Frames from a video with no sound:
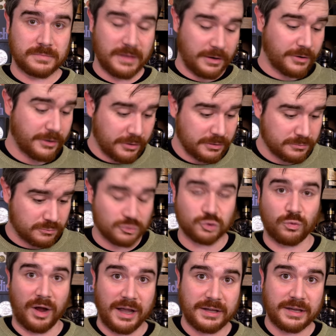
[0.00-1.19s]
they're gonna
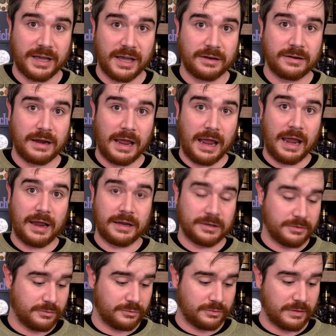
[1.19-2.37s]
try again
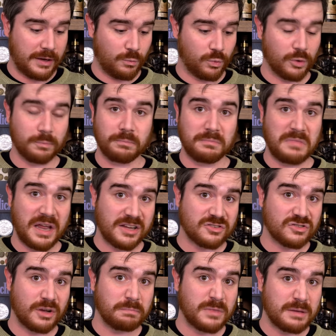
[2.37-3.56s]
and they will make
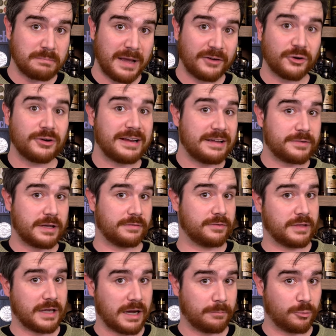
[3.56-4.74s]
something better if given
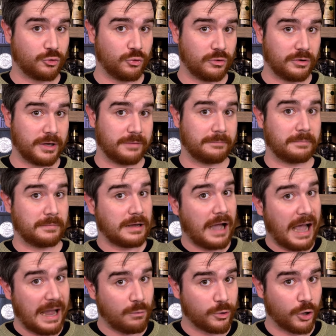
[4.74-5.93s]
the opportunity.
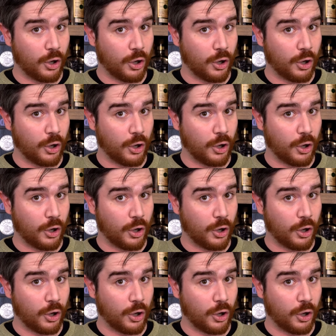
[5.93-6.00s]
I would